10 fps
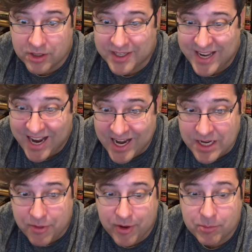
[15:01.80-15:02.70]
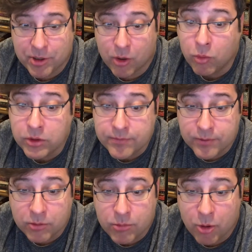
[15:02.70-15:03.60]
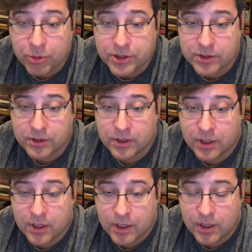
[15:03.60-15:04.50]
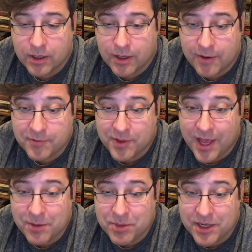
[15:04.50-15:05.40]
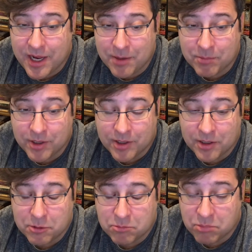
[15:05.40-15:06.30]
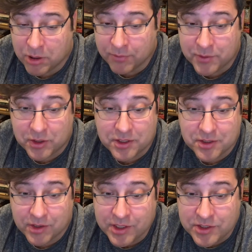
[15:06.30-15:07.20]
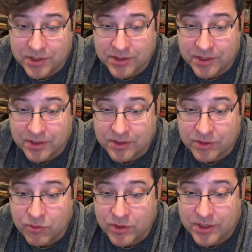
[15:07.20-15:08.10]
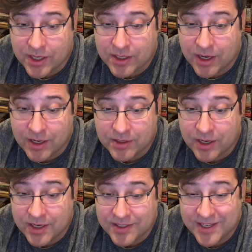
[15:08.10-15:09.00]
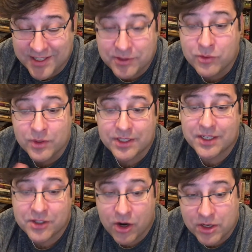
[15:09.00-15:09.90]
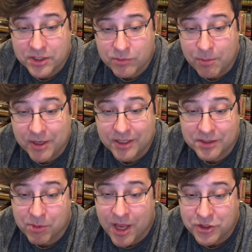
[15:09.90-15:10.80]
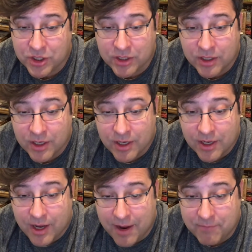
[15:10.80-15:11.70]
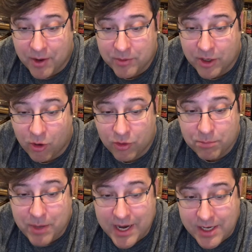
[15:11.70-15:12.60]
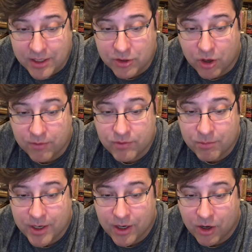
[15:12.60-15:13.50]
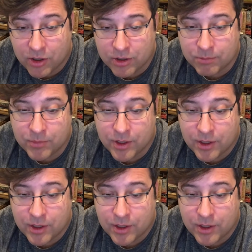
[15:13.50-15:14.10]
like anything, but only for a moment. After that it became perfectly delicious, and as soon as I started swimming and splashing, I found that all the pain had gone from my arm.